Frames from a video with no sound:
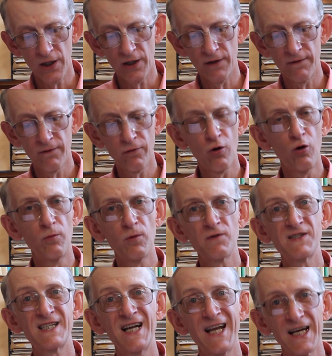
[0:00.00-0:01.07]
in the form of
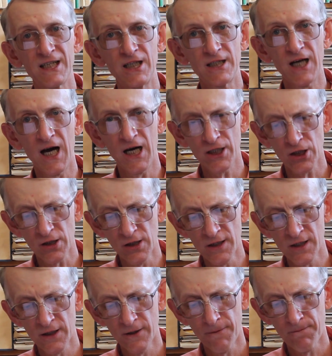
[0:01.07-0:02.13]
selected
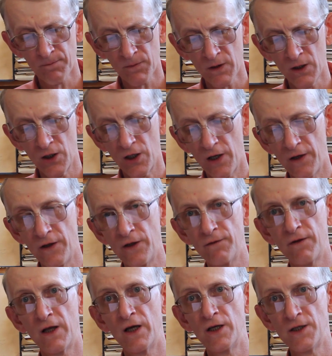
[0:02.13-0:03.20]
articles in
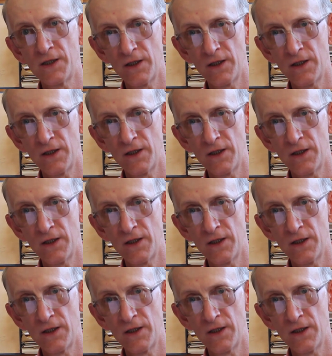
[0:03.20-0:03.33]
the